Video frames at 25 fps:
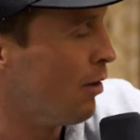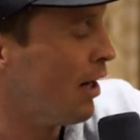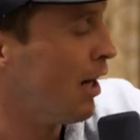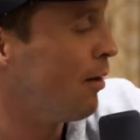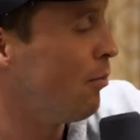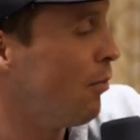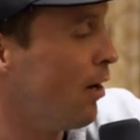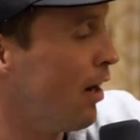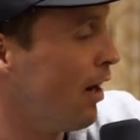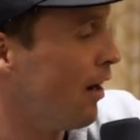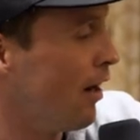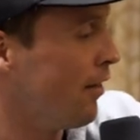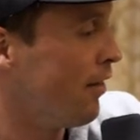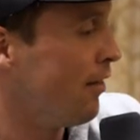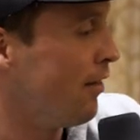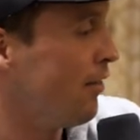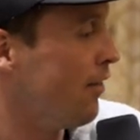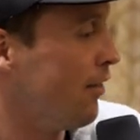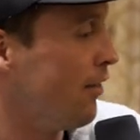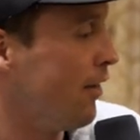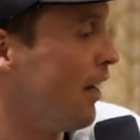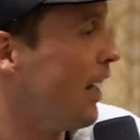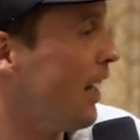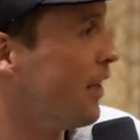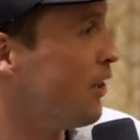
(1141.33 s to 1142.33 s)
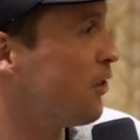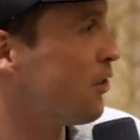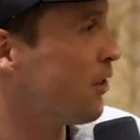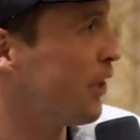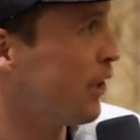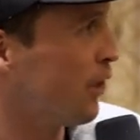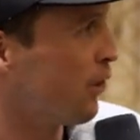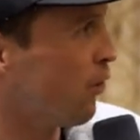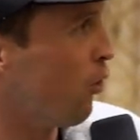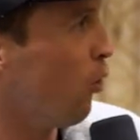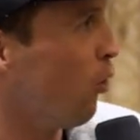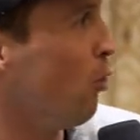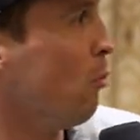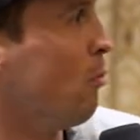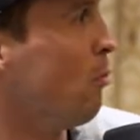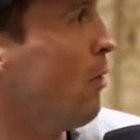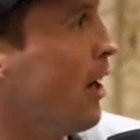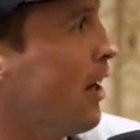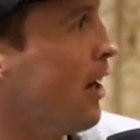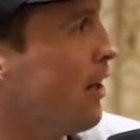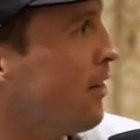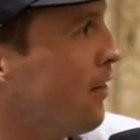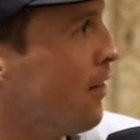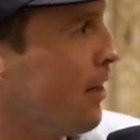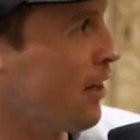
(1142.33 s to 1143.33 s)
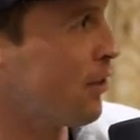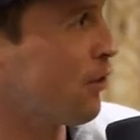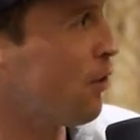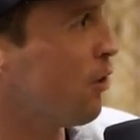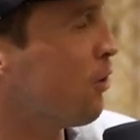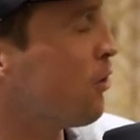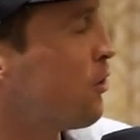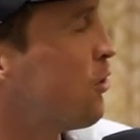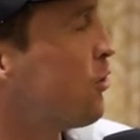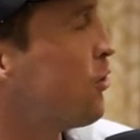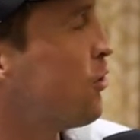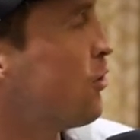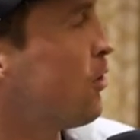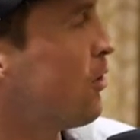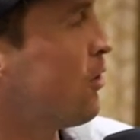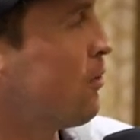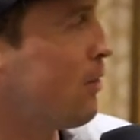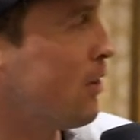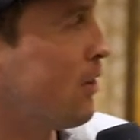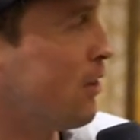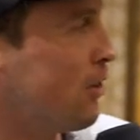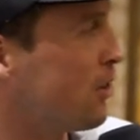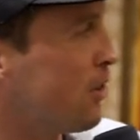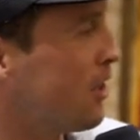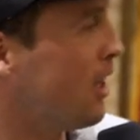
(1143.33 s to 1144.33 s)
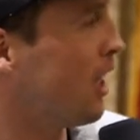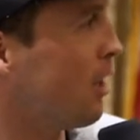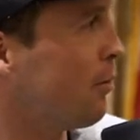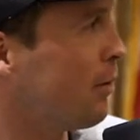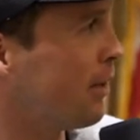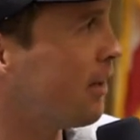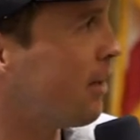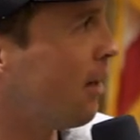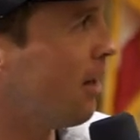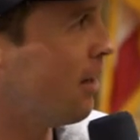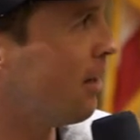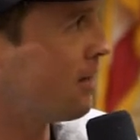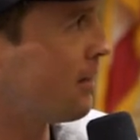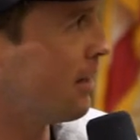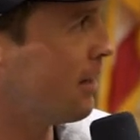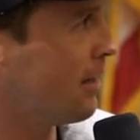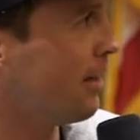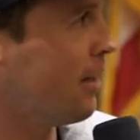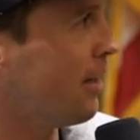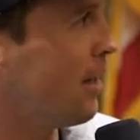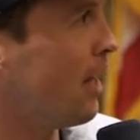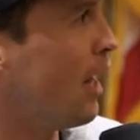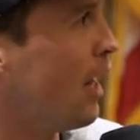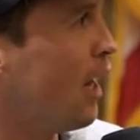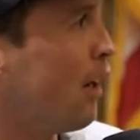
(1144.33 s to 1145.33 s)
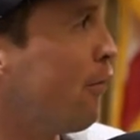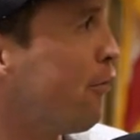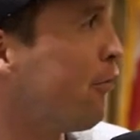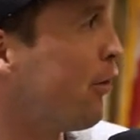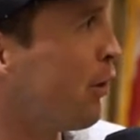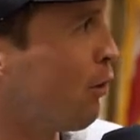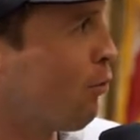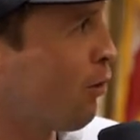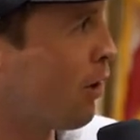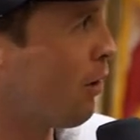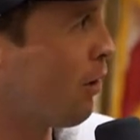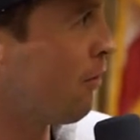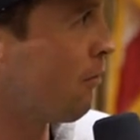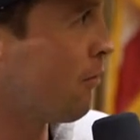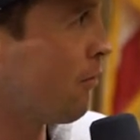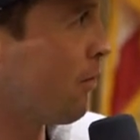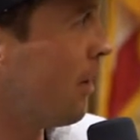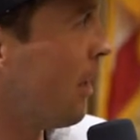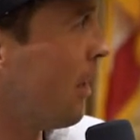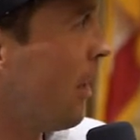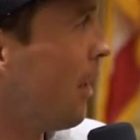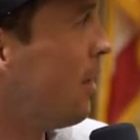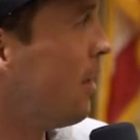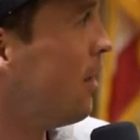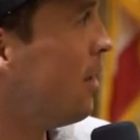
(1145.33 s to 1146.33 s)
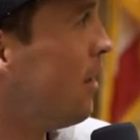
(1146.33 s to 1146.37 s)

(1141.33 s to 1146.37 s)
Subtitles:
my mind, I just think gold mine. Like there's got to be content everywhere for that.